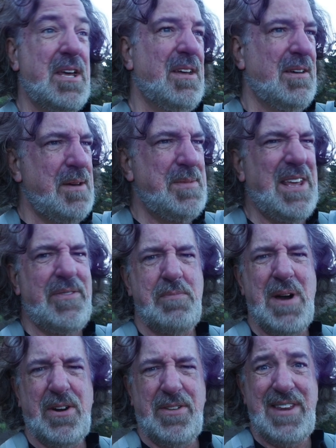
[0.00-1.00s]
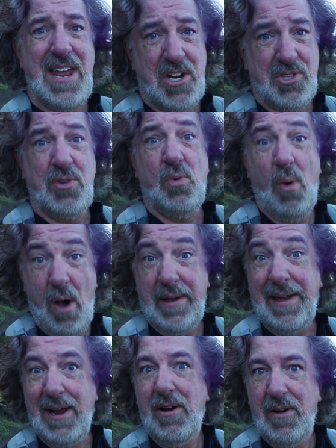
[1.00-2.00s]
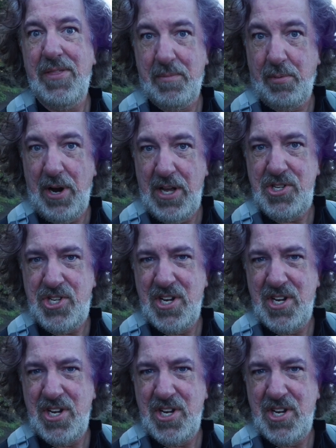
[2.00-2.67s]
I mean, even better than actually walking on the bridge.